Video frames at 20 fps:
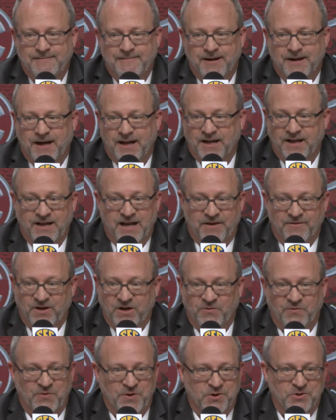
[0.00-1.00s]
I didn't have any
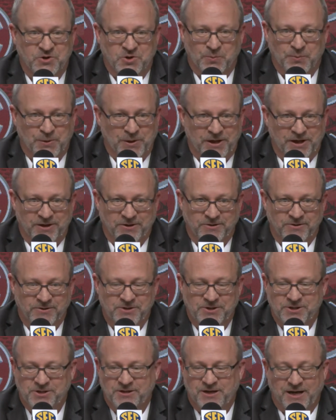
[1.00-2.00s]
future
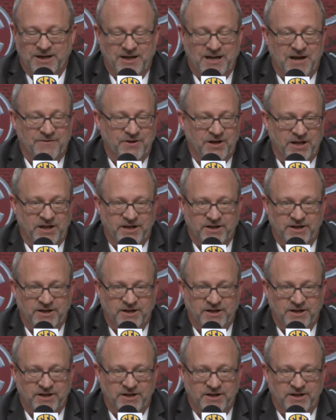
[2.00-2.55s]
players. I didn't have any